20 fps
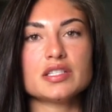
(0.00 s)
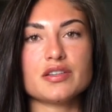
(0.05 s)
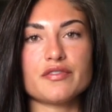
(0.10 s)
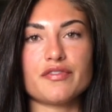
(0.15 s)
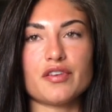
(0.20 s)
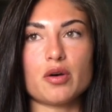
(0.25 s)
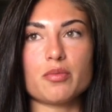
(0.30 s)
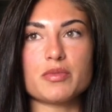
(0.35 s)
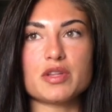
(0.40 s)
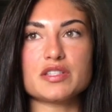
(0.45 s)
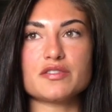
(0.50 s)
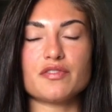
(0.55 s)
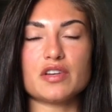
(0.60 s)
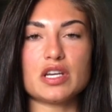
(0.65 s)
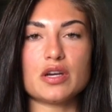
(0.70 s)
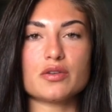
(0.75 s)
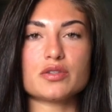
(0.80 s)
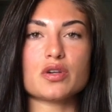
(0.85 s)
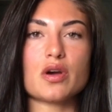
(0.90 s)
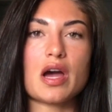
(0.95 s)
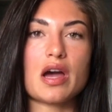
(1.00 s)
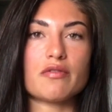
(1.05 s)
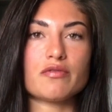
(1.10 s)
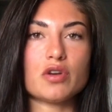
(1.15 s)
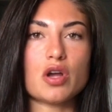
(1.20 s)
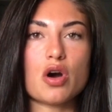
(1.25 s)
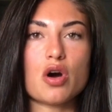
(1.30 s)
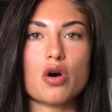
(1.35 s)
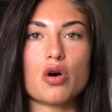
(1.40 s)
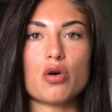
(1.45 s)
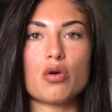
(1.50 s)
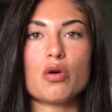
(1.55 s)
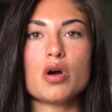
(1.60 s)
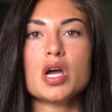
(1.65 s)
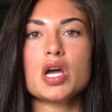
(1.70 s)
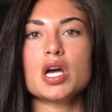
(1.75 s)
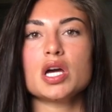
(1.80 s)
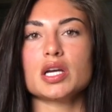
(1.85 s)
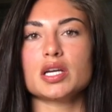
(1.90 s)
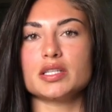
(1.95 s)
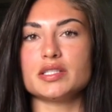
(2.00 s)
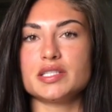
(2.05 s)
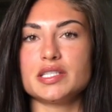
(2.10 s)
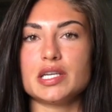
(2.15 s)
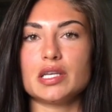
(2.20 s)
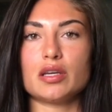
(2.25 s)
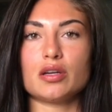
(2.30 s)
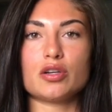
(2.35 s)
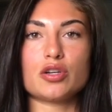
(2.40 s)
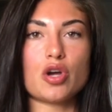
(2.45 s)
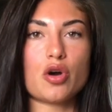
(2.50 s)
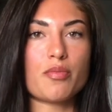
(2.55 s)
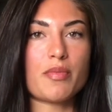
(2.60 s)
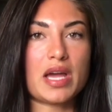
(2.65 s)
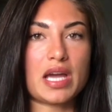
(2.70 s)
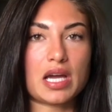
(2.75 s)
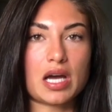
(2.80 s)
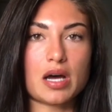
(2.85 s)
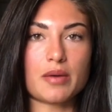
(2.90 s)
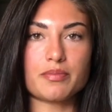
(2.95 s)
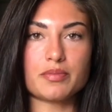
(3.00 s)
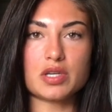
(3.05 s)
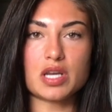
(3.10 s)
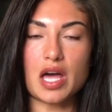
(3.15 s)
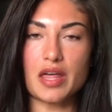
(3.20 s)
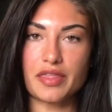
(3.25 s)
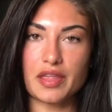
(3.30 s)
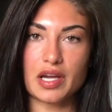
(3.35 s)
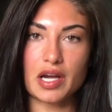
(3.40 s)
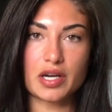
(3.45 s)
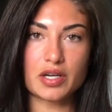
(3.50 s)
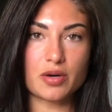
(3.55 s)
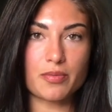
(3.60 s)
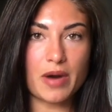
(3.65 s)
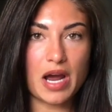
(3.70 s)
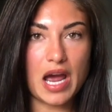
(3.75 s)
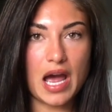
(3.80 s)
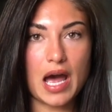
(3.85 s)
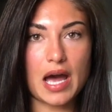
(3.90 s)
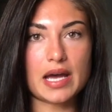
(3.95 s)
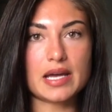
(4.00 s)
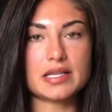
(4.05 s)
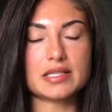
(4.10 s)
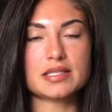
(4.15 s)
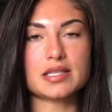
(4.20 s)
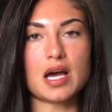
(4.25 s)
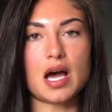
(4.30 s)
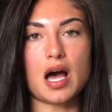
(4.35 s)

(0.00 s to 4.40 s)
to film this video, so I have no concealer, no makeup, nothing under my eyes.